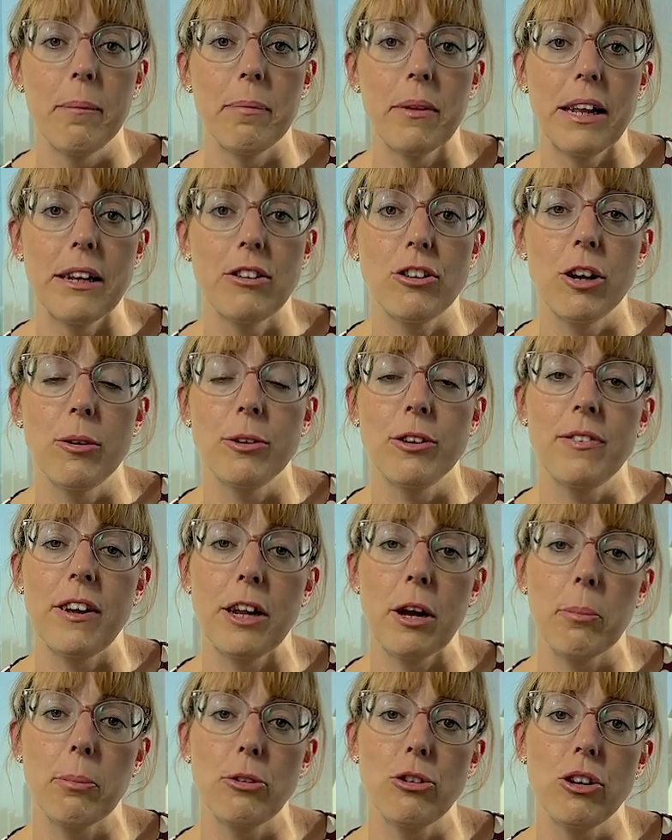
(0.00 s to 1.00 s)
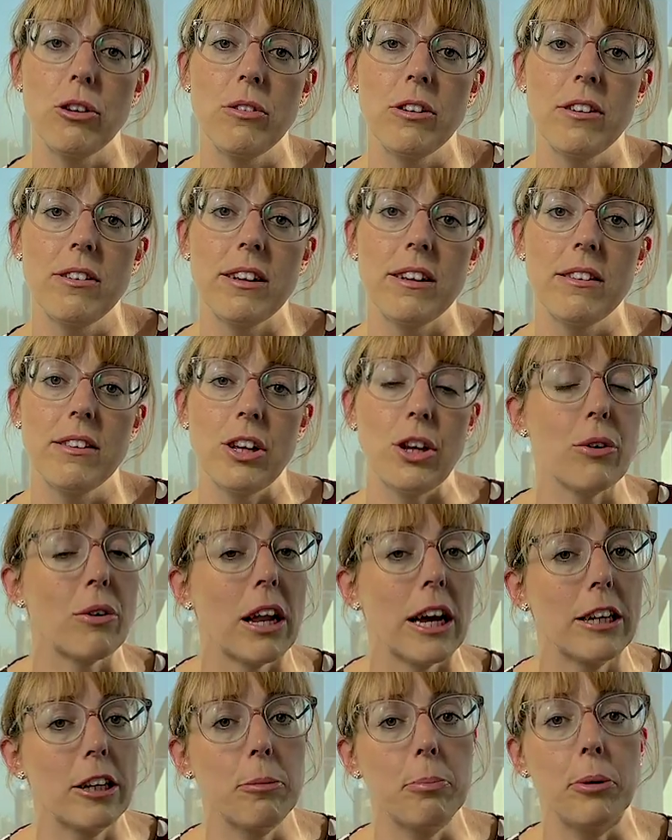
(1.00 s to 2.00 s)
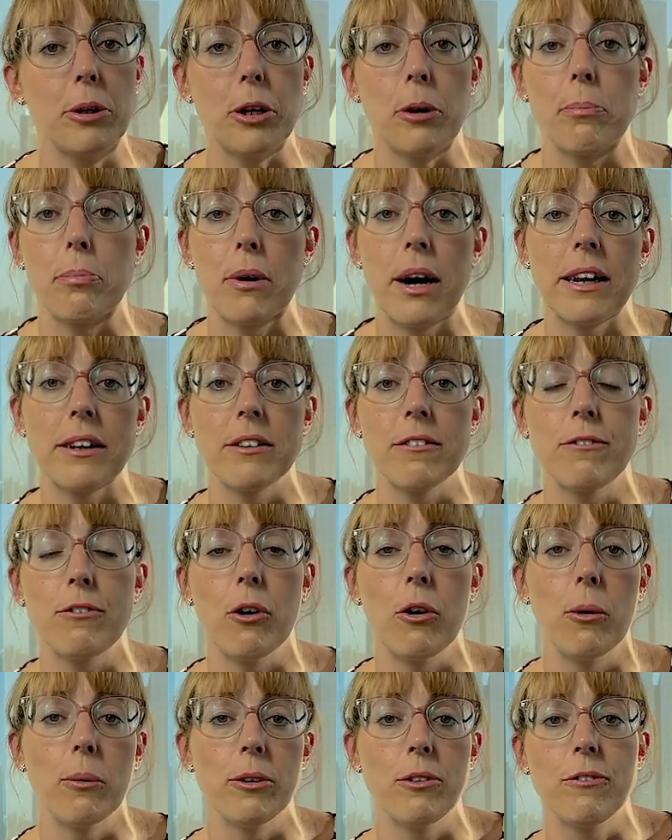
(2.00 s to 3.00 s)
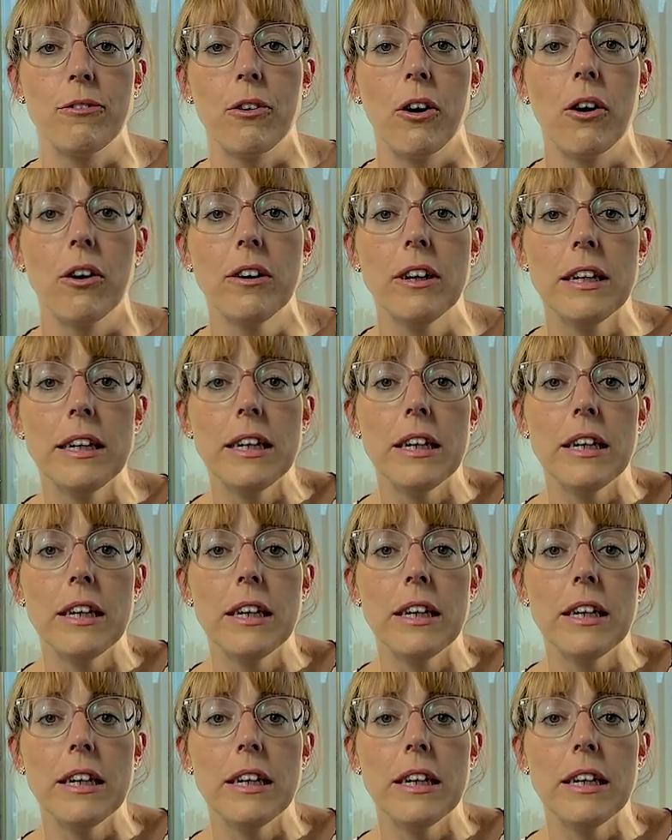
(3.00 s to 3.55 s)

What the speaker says: in terms of any opportunities that you'd like to put your brand forward for.